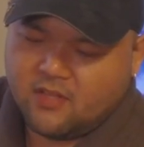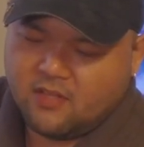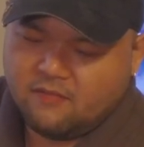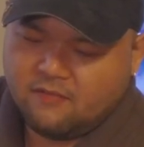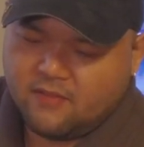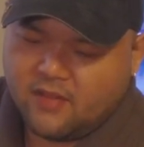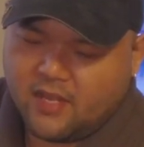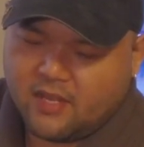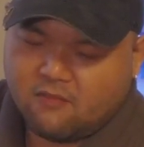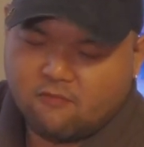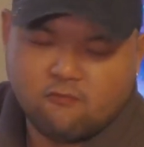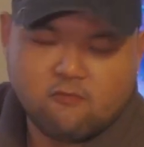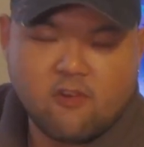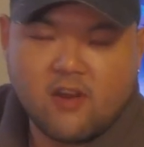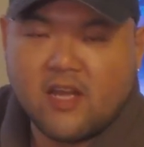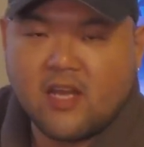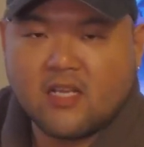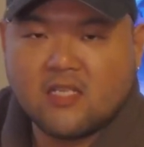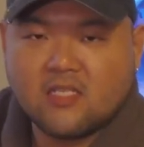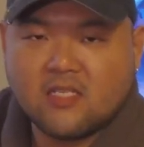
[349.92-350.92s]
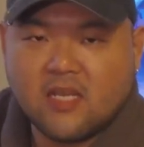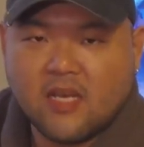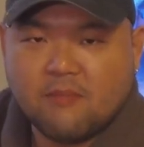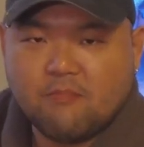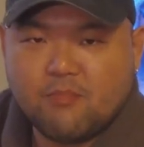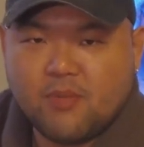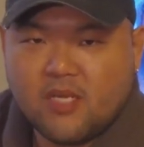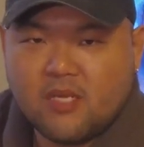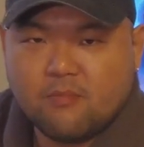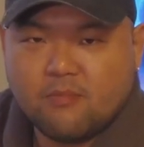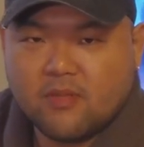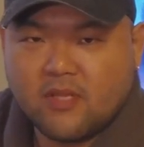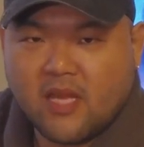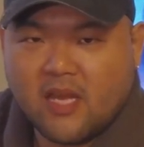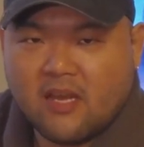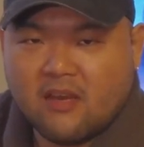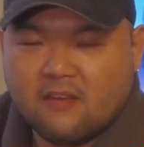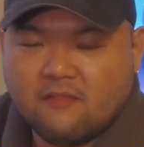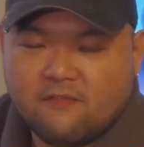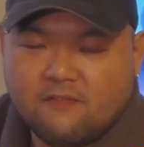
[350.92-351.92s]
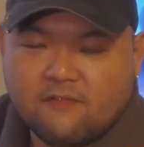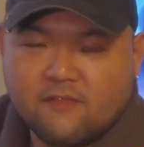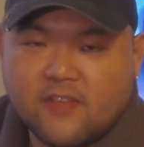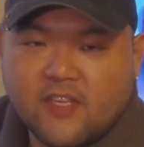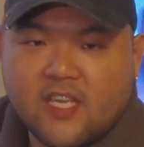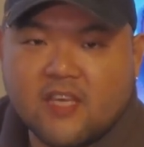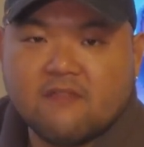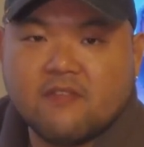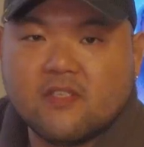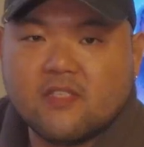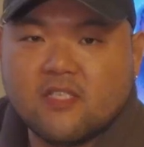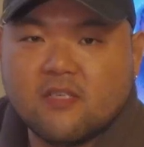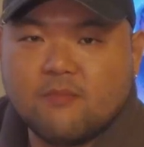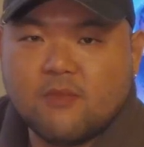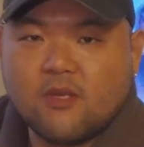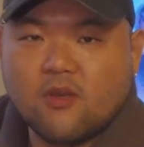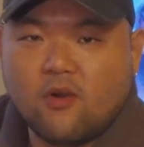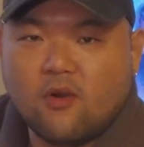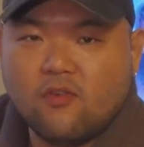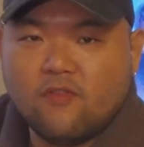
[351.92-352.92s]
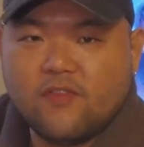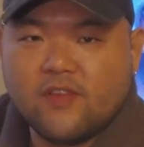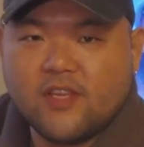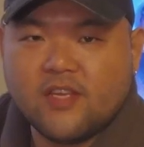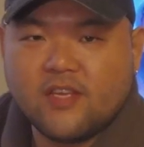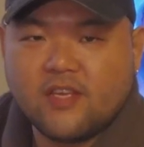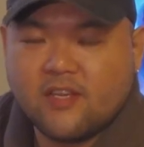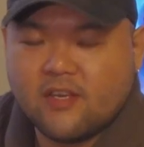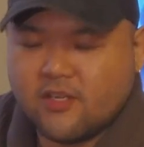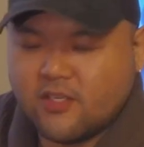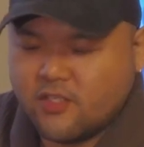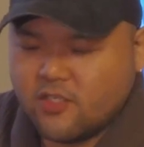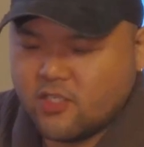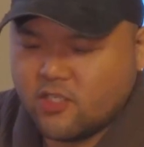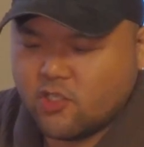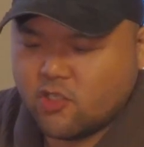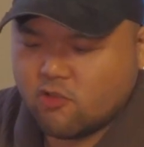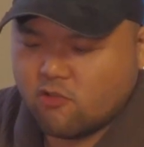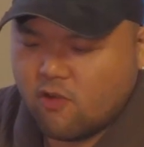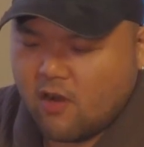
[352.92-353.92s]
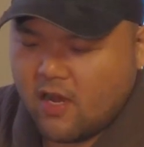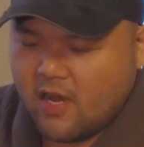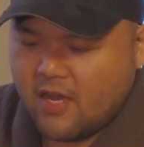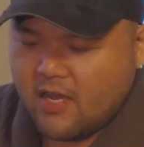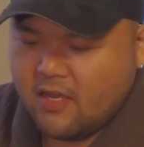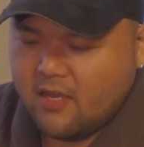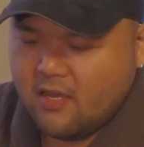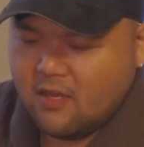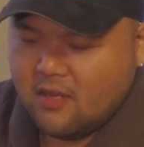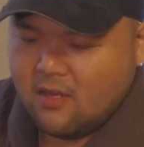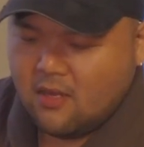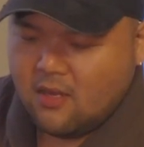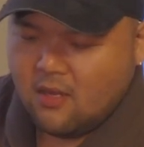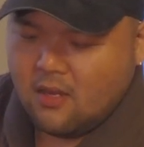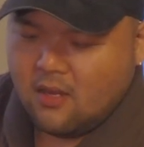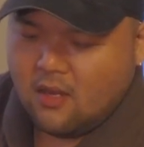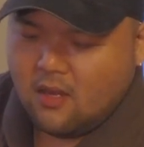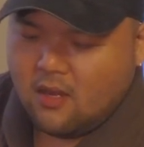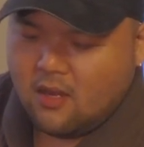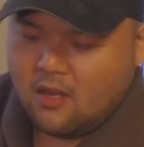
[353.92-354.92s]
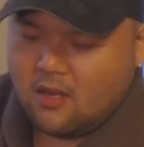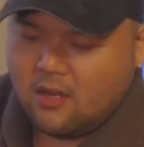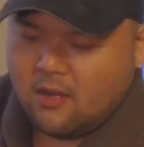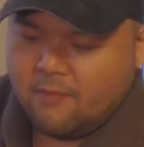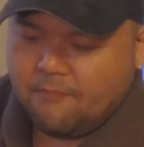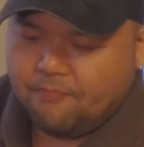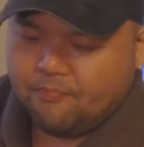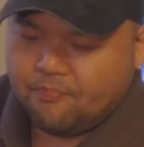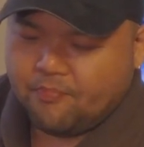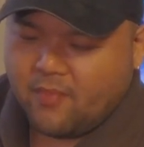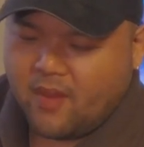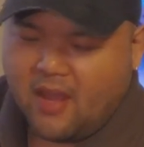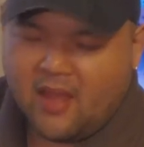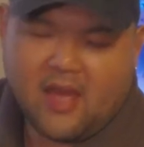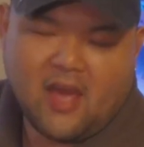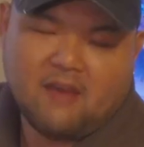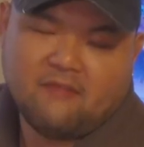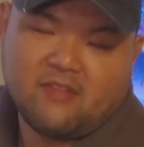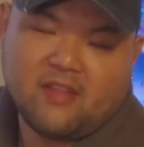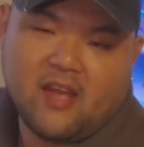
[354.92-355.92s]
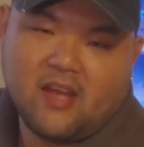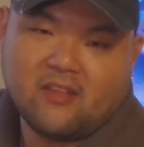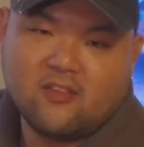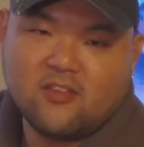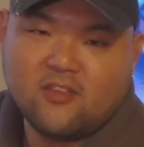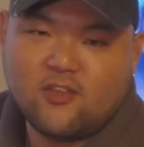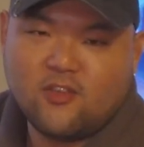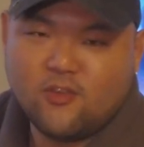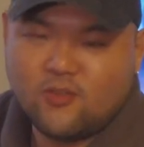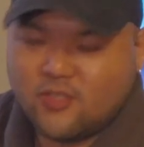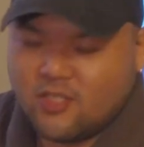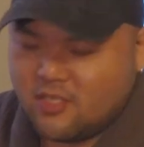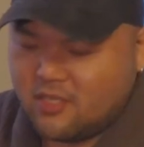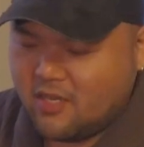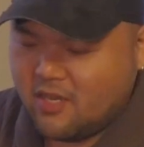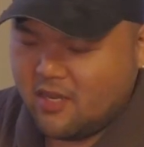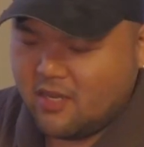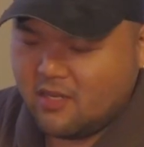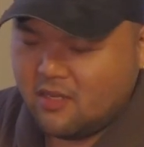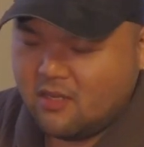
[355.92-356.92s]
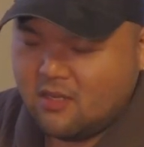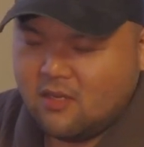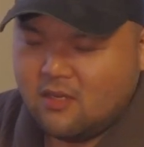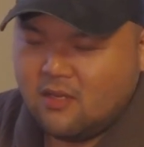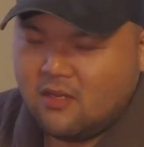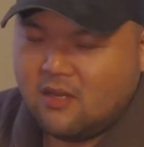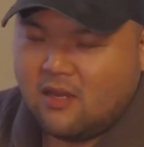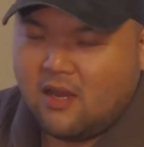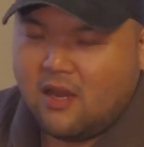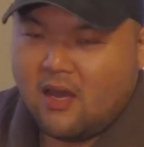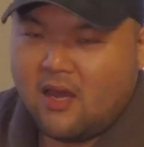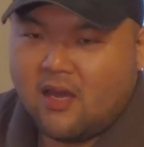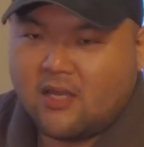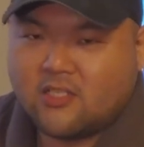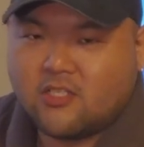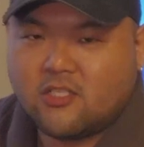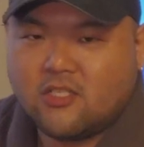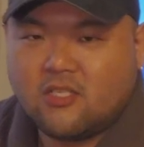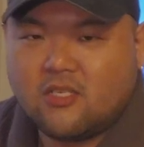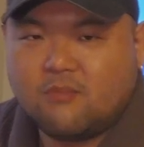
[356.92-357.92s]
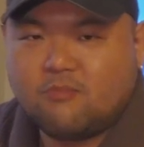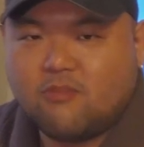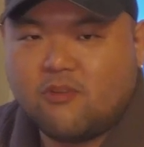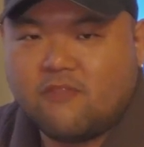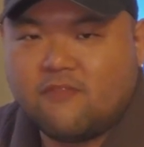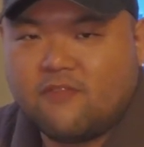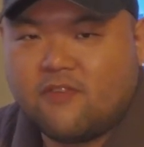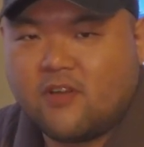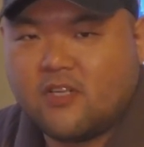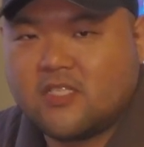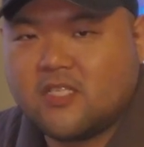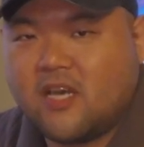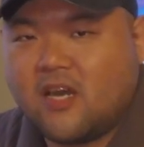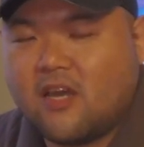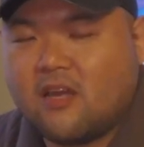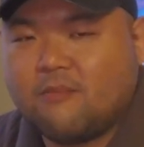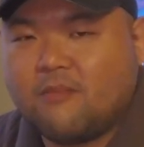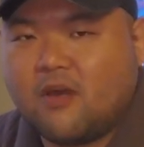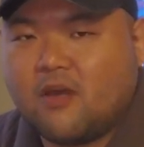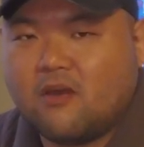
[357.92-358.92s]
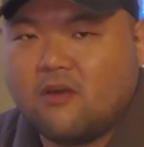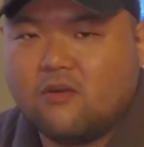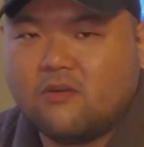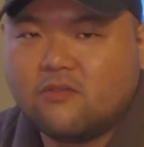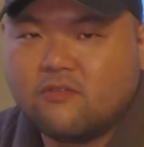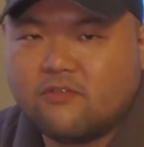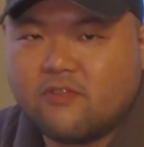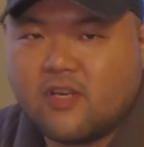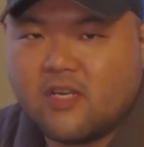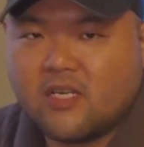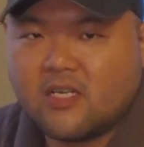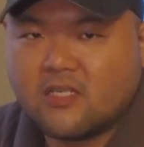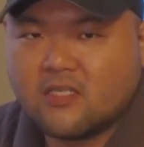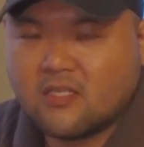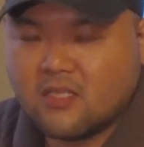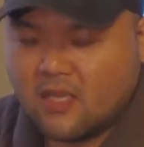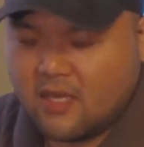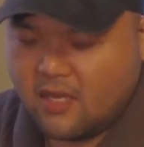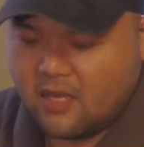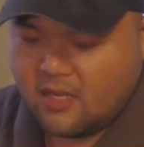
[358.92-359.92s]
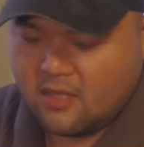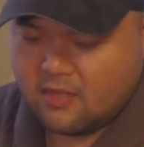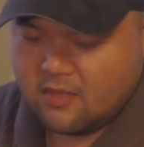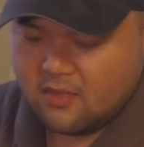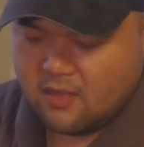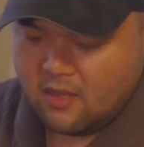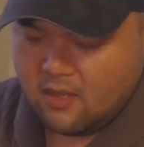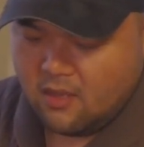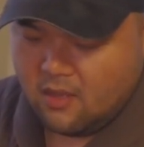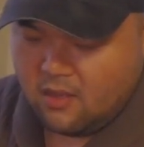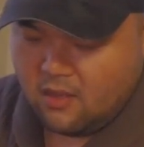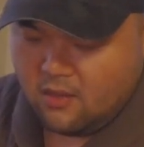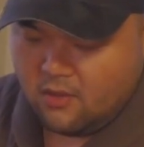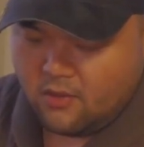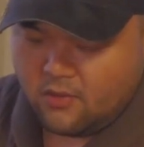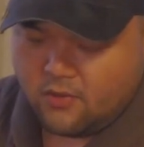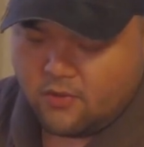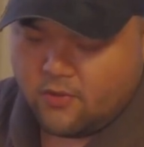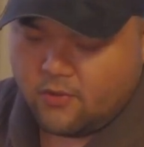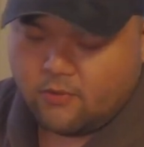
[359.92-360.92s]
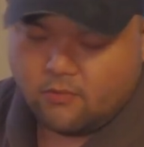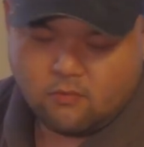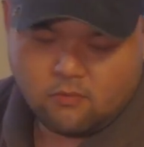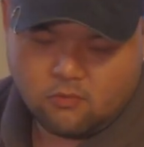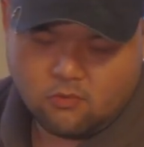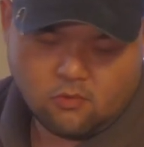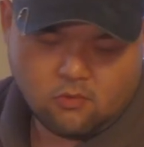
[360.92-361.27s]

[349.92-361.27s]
This Ziploc bag contains rigs that were gifted to me throughout the years. People asked me to try certain rigs. I asked people for certain rigs.